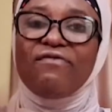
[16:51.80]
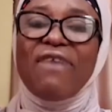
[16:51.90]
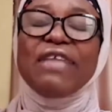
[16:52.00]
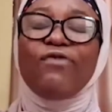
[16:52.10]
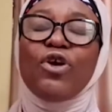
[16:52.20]

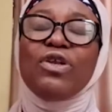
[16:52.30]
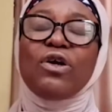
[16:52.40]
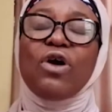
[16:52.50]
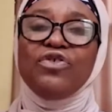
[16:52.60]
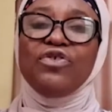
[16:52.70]
fight for your
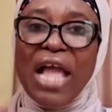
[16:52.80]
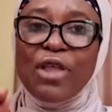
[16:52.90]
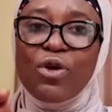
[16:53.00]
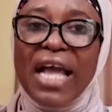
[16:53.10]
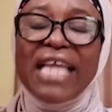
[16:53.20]
country, and
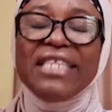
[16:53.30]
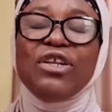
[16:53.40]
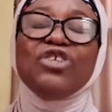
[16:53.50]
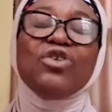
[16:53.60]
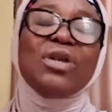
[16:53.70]
you can get a
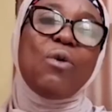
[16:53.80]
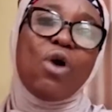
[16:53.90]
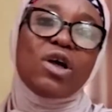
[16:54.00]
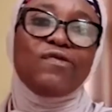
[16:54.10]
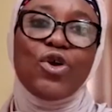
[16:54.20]
mission that
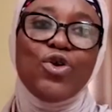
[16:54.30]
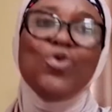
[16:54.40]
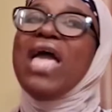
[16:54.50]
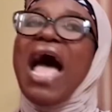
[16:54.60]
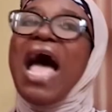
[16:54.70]
works for
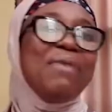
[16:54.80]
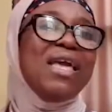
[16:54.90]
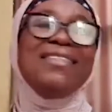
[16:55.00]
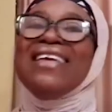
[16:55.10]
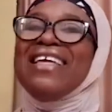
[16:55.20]
you. I
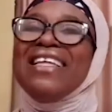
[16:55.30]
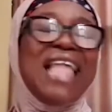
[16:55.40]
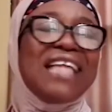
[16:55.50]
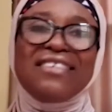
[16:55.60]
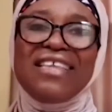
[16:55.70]
mean,
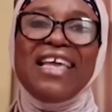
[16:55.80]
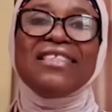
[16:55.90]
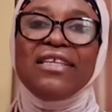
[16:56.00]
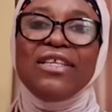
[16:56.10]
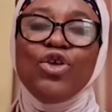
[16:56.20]
that's it.
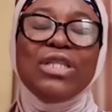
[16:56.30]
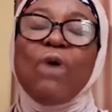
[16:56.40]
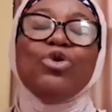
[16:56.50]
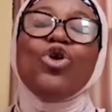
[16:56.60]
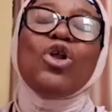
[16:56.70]
They
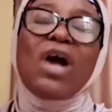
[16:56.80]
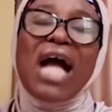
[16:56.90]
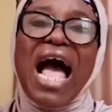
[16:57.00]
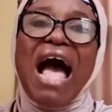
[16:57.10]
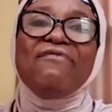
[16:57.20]
will no
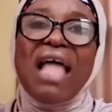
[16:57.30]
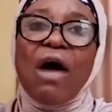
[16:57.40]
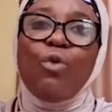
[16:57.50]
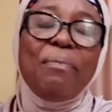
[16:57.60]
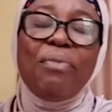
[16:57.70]
longer have that
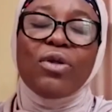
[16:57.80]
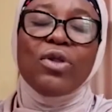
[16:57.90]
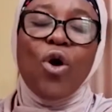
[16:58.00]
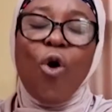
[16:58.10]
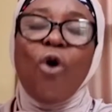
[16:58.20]
weapon
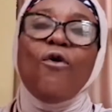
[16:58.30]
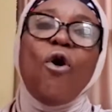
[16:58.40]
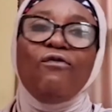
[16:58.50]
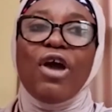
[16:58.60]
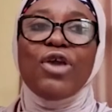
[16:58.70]

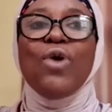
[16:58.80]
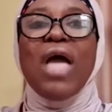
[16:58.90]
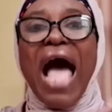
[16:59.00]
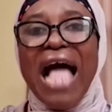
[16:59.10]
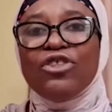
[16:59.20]
over you.
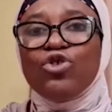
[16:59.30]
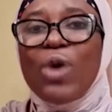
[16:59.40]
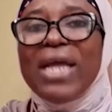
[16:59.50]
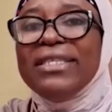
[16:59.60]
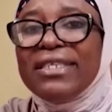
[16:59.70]
And
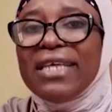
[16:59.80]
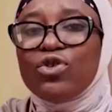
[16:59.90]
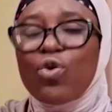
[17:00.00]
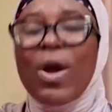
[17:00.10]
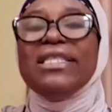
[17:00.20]

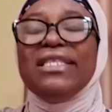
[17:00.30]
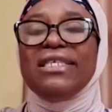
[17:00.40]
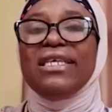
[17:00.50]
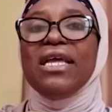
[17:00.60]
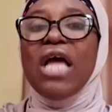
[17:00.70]

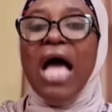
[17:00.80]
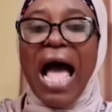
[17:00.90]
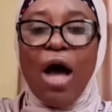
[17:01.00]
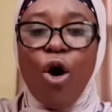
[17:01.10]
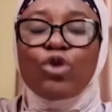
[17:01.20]
2020,
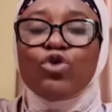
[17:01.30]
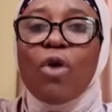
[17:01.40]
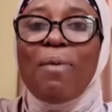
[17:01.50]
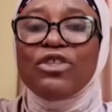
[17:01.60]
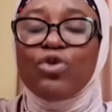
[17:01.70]

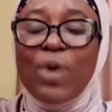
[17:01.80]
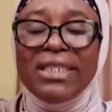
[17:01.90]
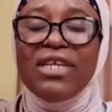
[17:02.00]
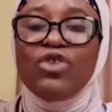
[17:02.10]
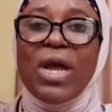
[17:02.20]
October
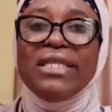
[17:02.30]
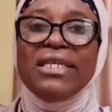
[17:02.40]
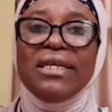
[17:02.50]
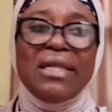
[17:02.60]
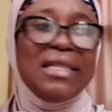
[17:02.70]

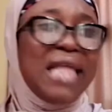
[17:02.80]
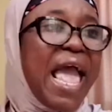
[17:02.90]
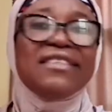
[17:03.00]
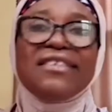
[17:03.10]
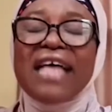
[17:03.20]
2020,
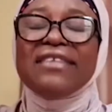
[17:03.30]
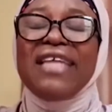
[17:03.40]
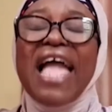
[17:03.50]
the